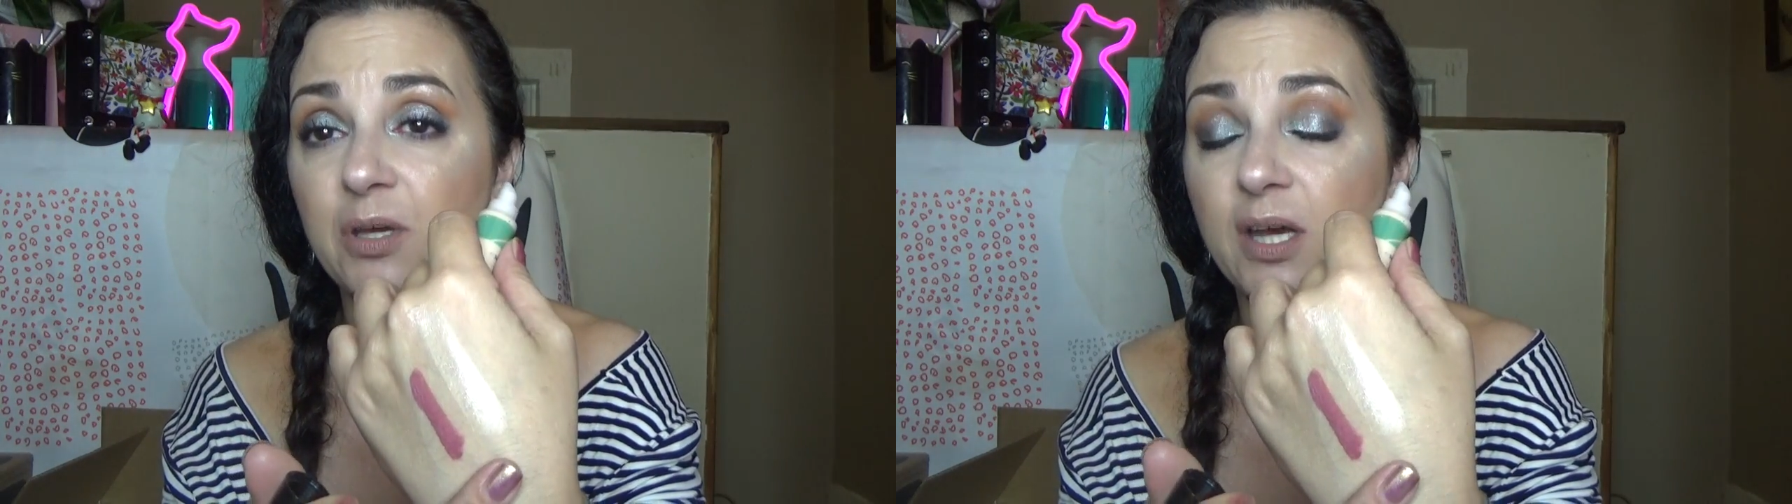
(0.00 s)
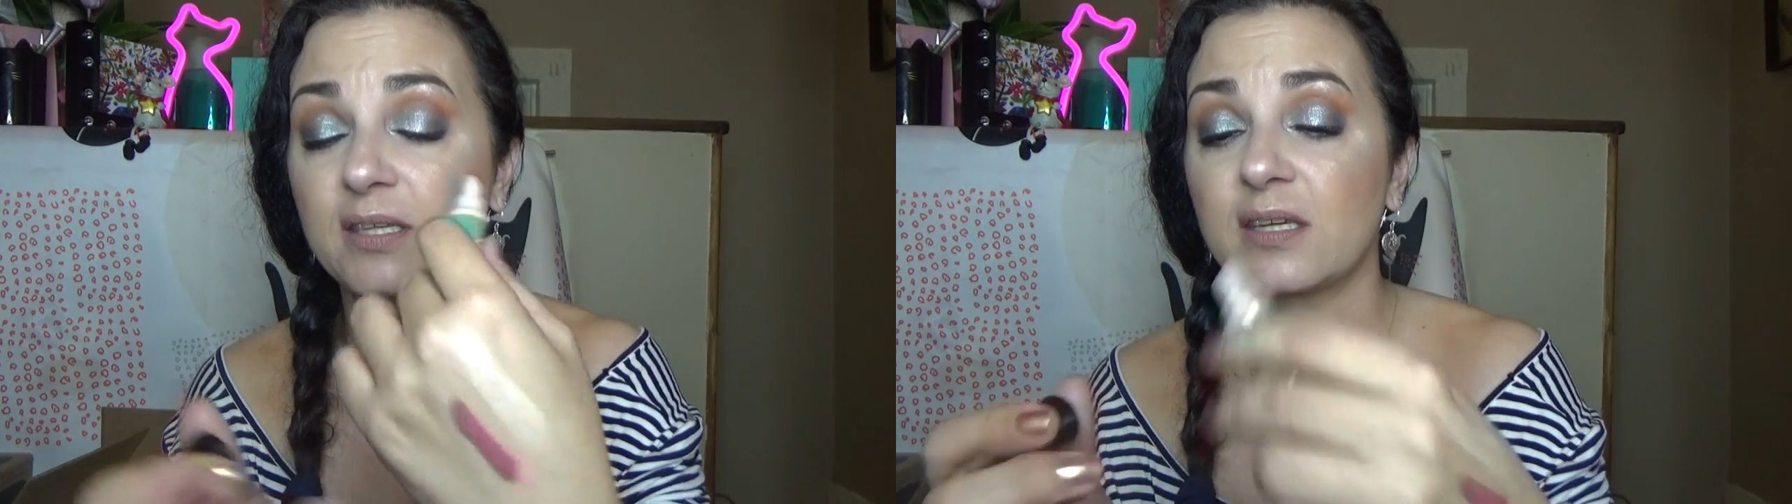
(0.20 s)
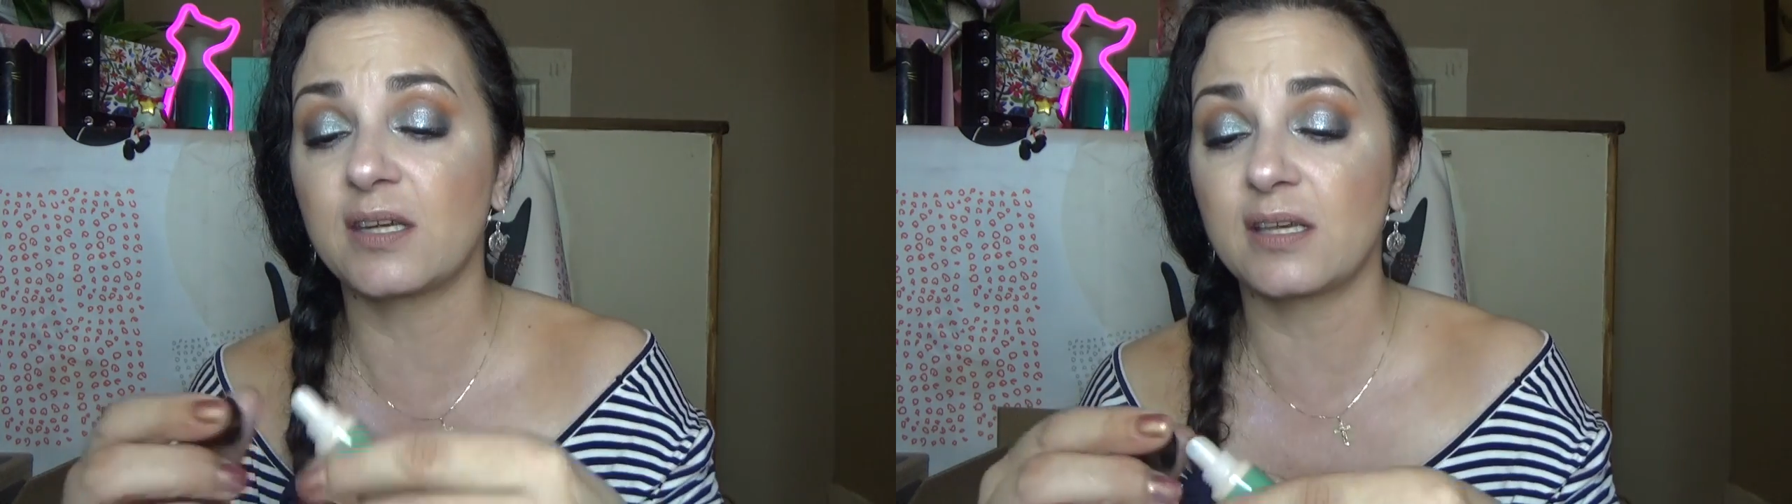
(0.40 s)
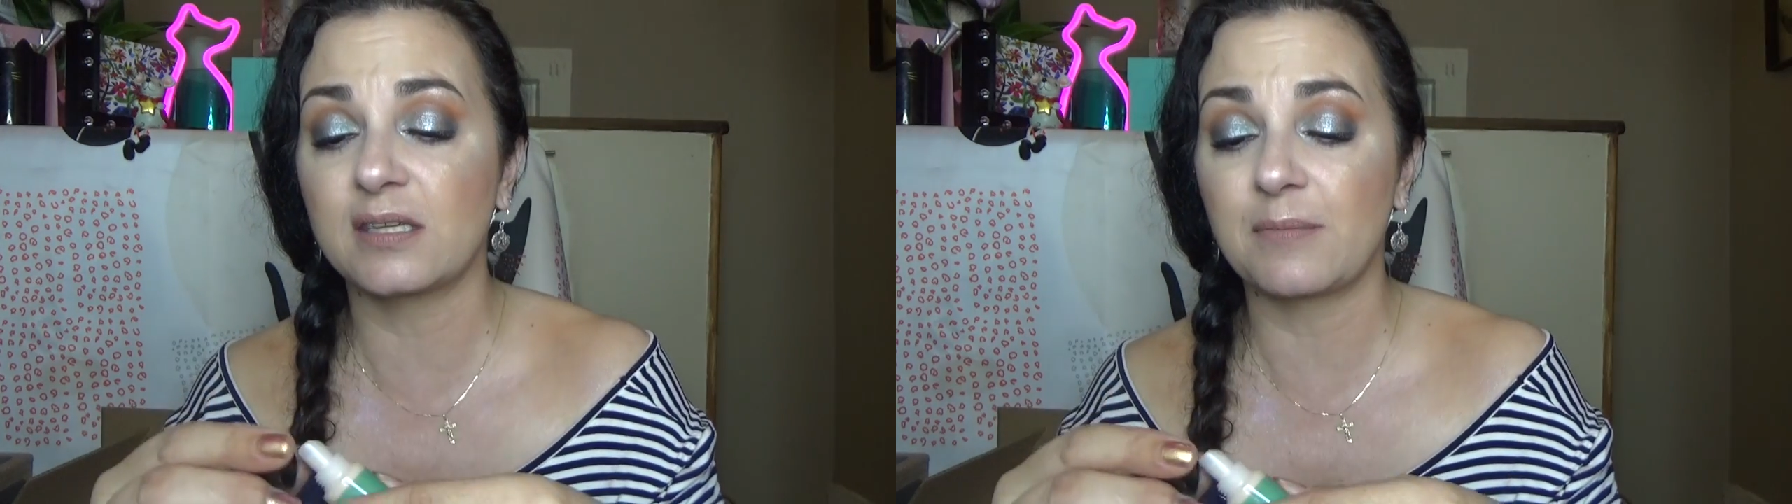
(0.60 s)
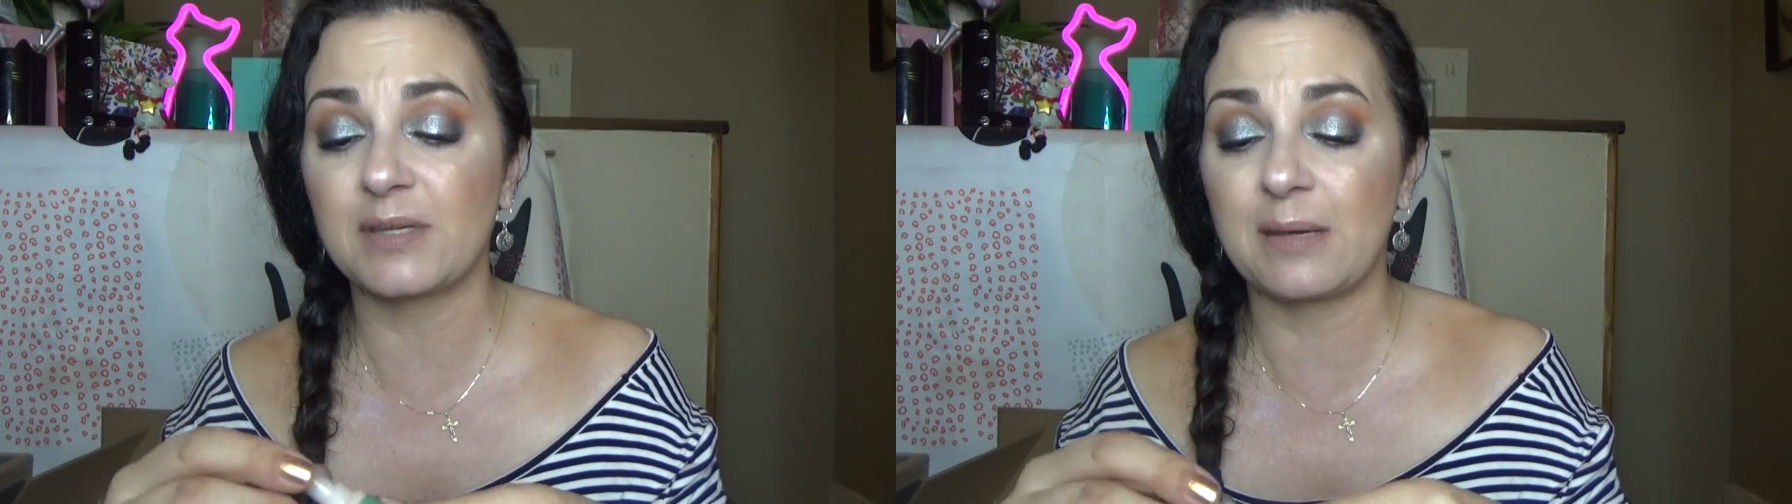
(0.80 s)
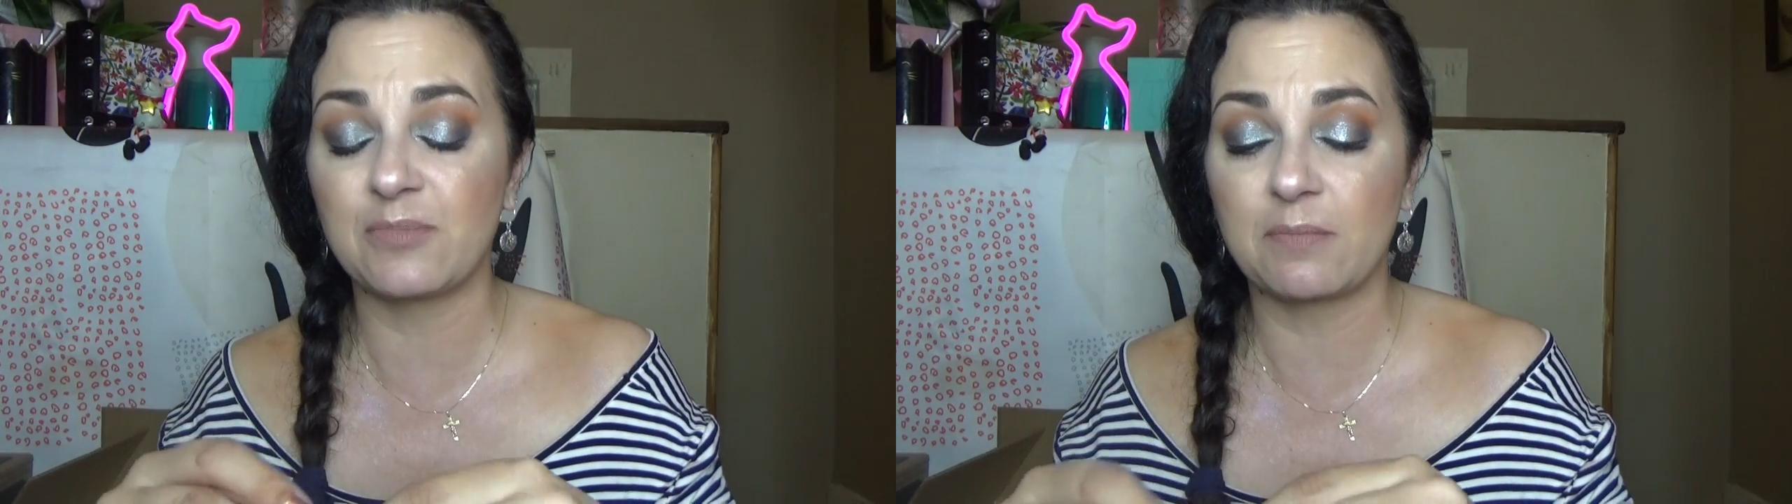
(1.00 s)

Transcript: because it does seem